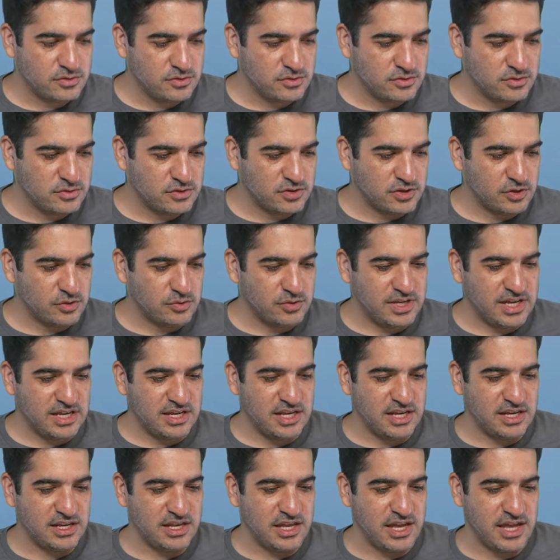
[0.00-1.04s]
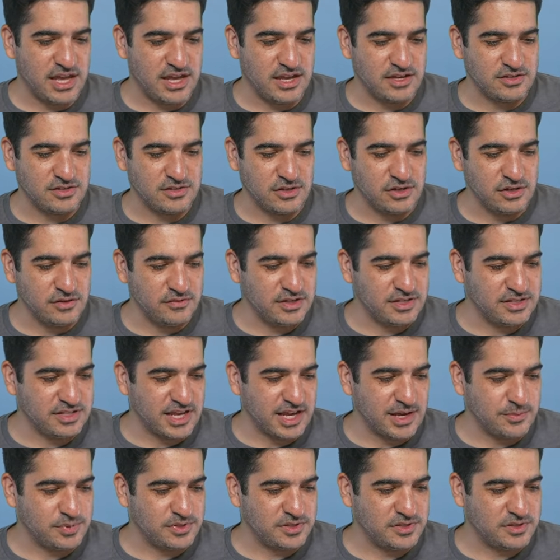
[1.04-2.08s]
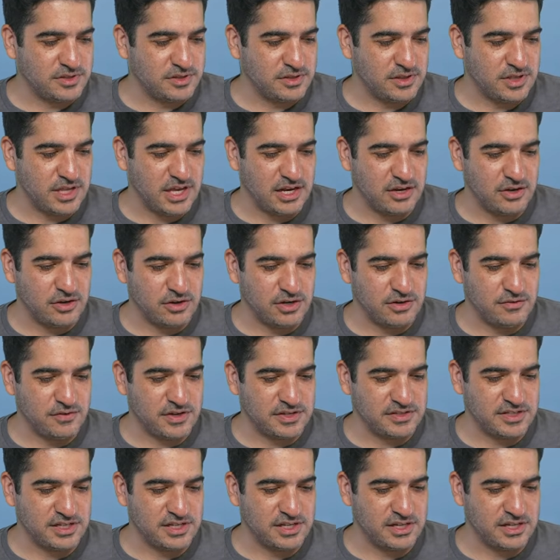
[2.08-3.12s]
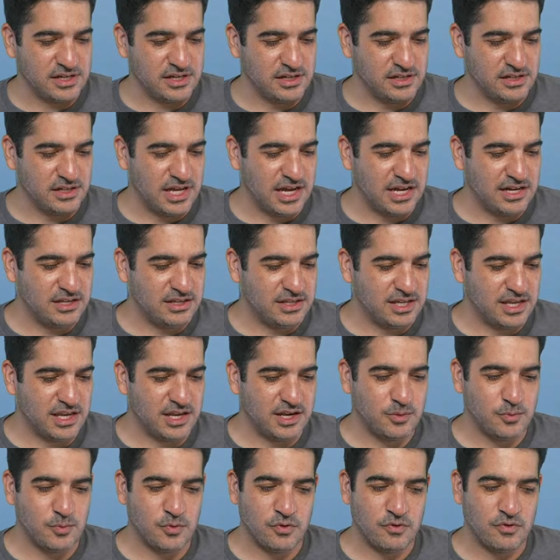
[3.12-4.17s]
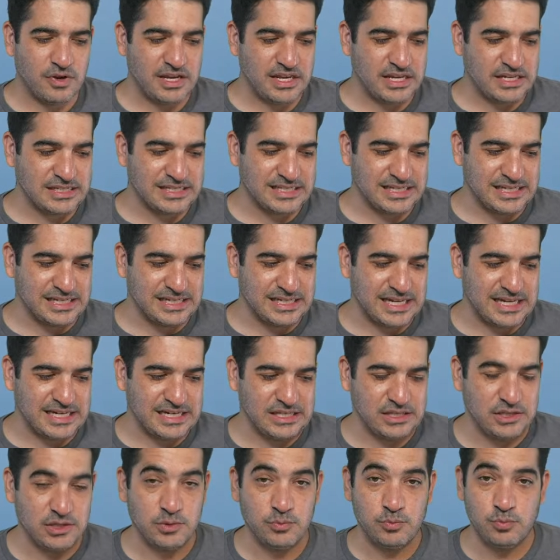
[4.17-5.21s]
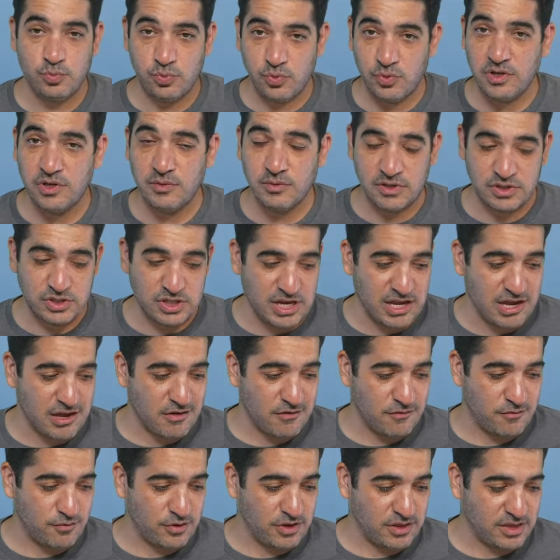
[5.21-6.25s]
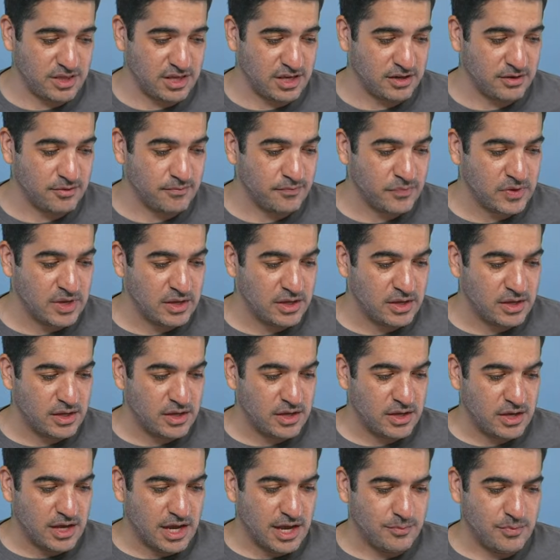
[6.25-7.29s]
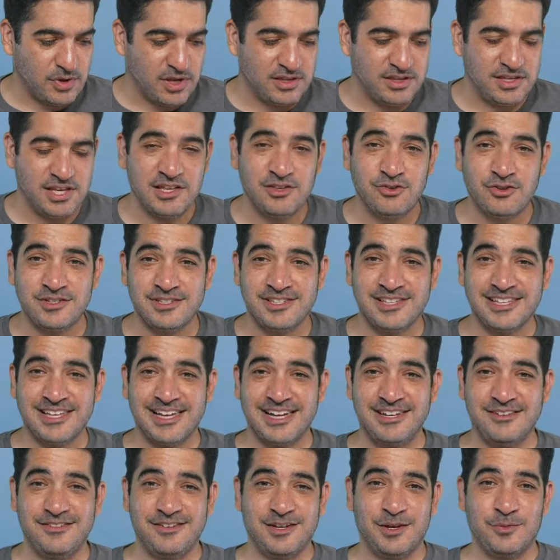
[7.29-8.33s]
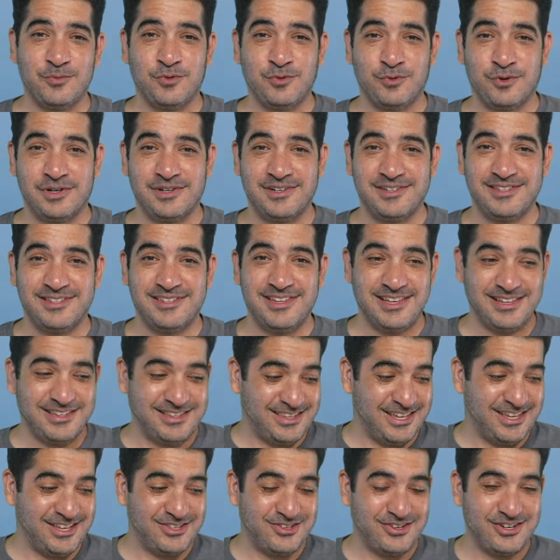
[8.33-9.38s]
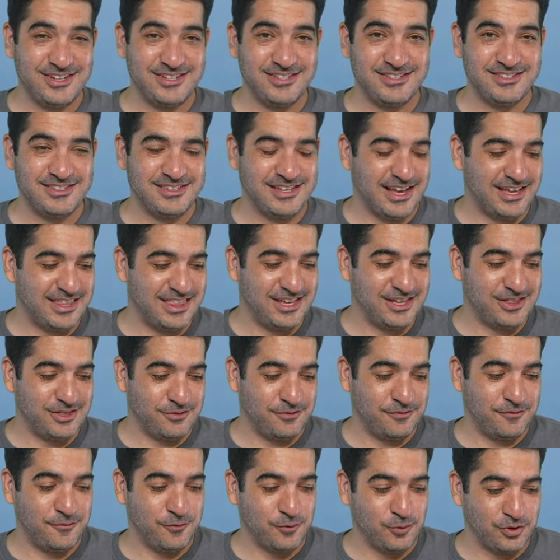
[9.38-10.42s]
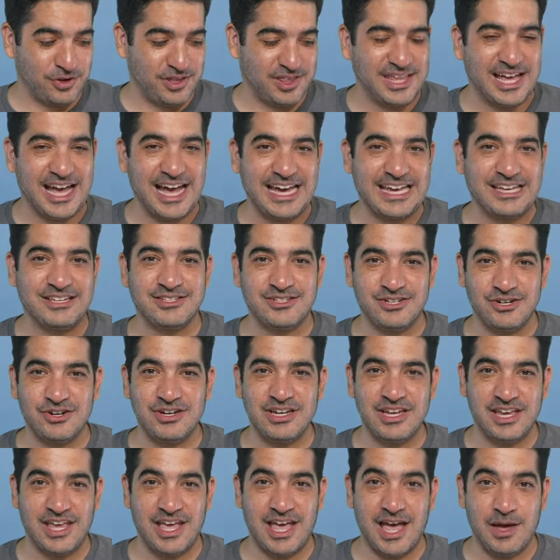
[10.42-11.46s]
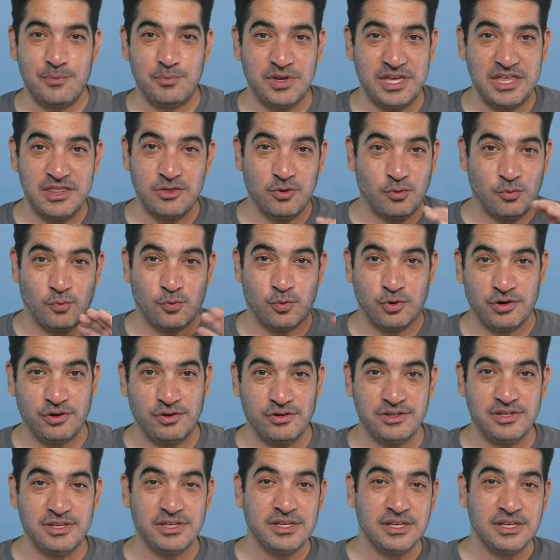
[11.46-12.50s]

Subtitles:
So dating has all these apps that are investing a lot into getting more ratings, a lot into pretty much everything. And Tinder is not even number 1. And Tinder is, I think, the 4th highest earning app in the world.